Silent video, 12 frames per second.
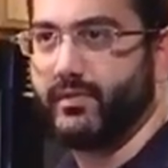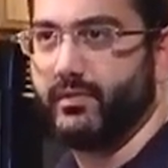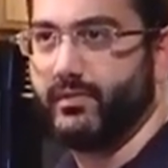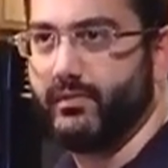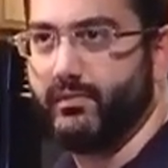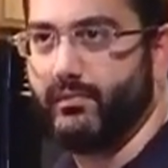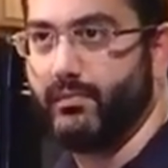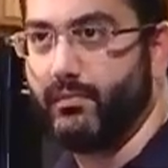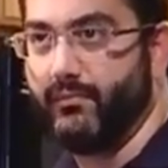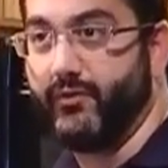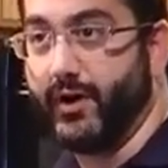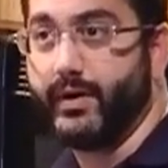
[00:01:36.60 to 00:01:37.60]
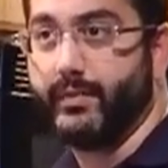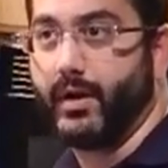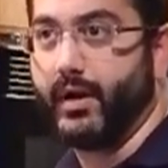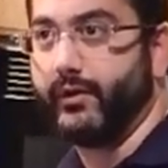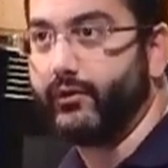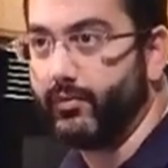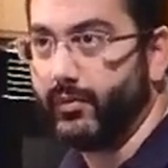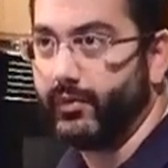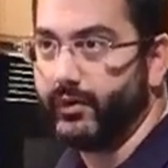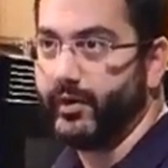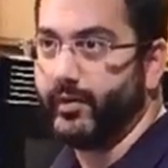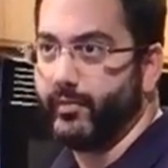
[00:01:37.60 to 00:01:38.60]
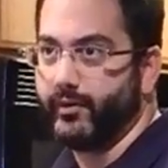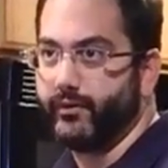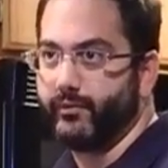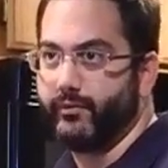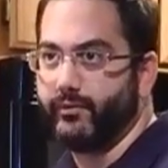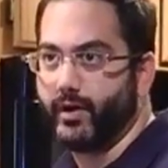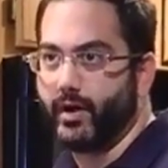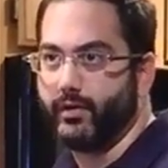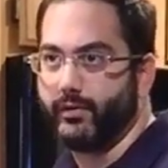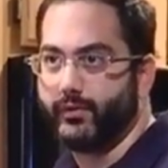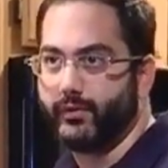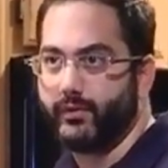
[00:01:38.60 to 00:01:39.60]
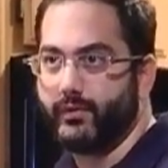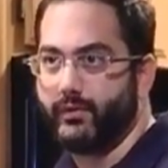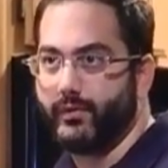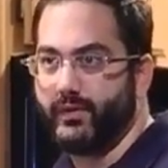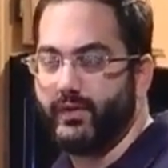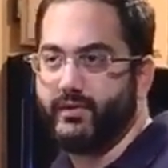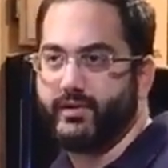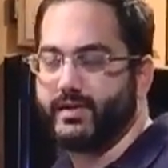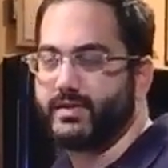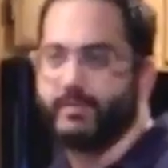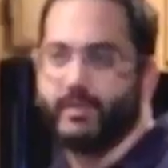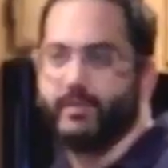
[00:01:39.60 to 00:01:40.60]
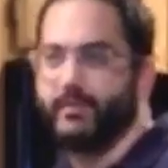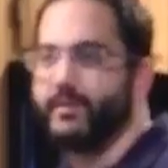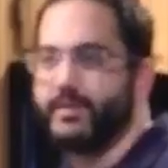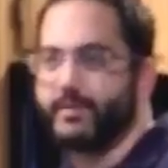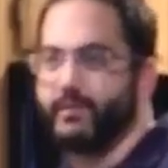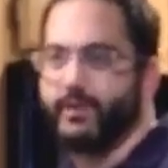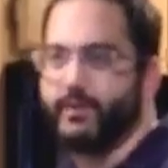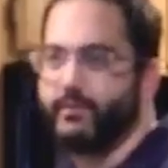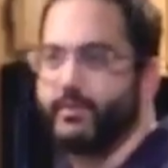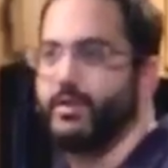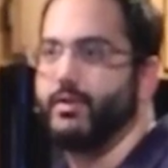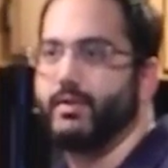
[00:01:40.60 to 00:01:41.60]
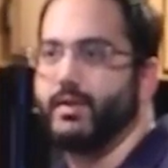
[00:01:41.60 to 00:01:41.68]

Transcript: for very modest numbers of dollars, and they have an XML interface over the internet.